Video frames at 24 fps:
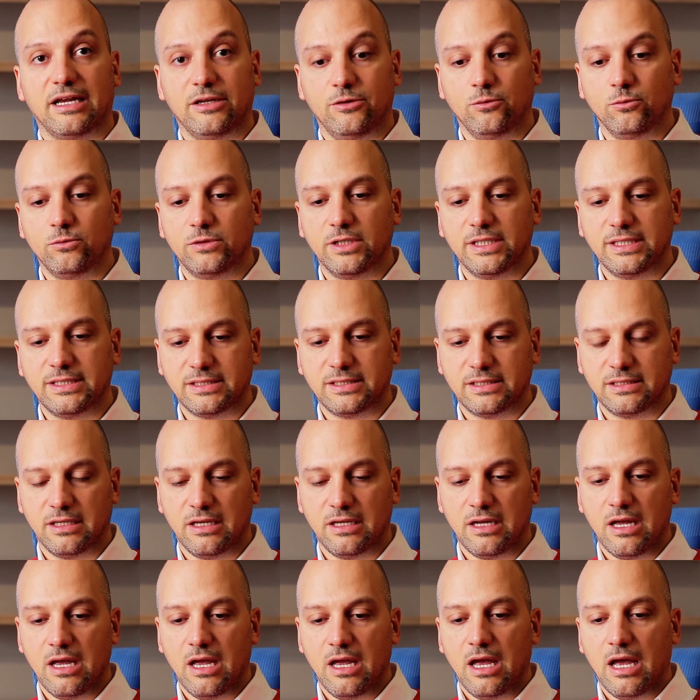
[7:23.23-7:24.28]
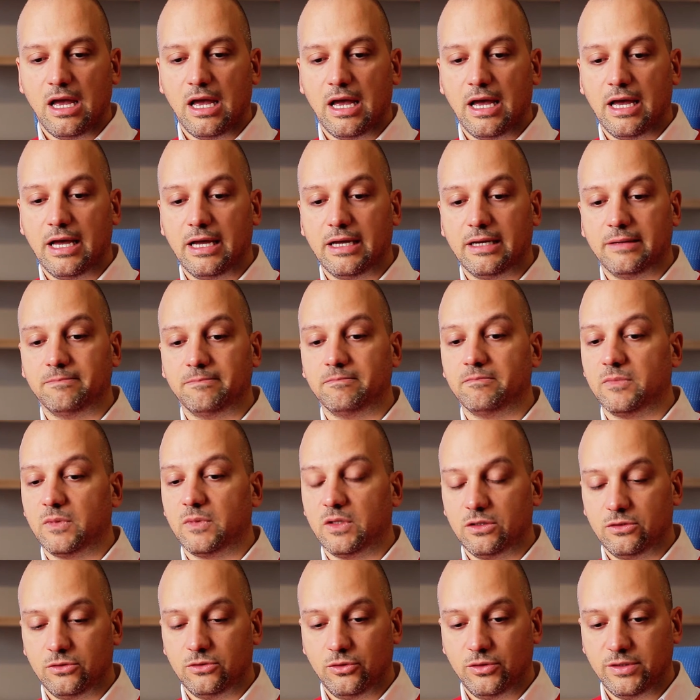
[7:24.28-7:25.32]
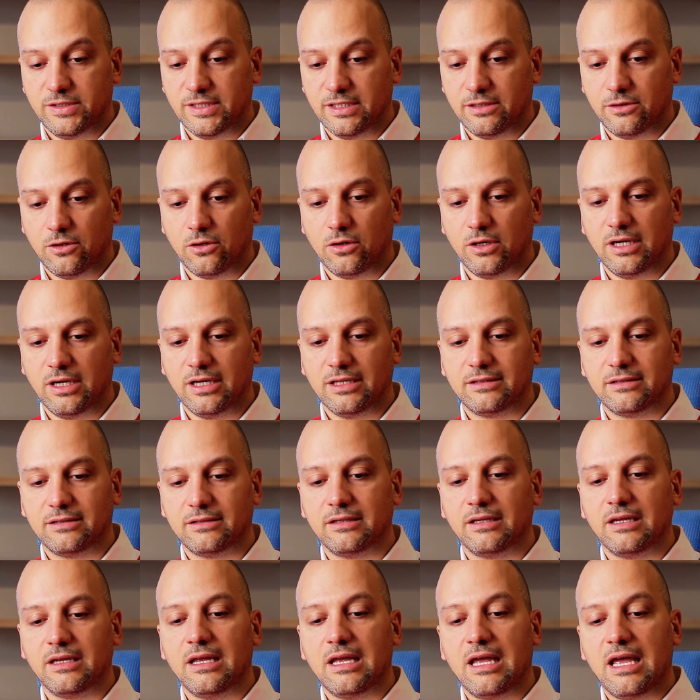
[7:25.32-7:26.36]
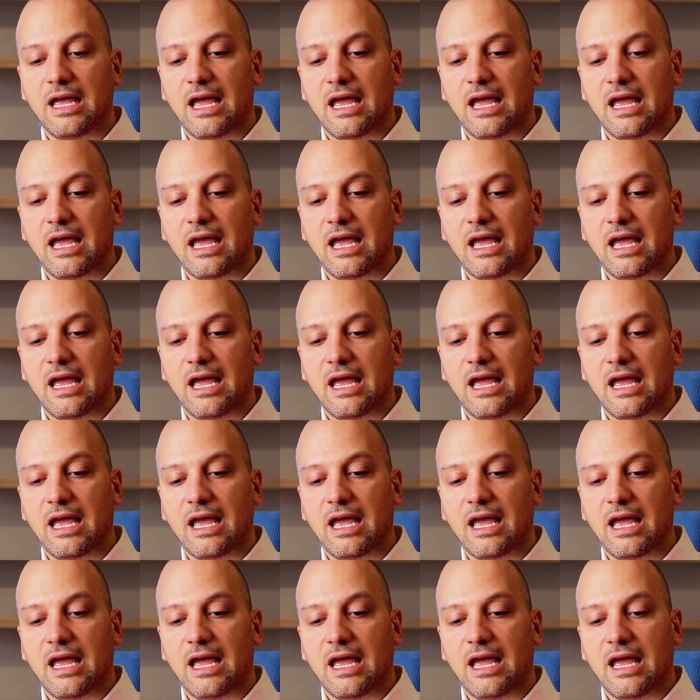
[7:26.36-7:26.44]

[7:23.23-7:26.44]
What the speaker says: cayutas. There is a toilet,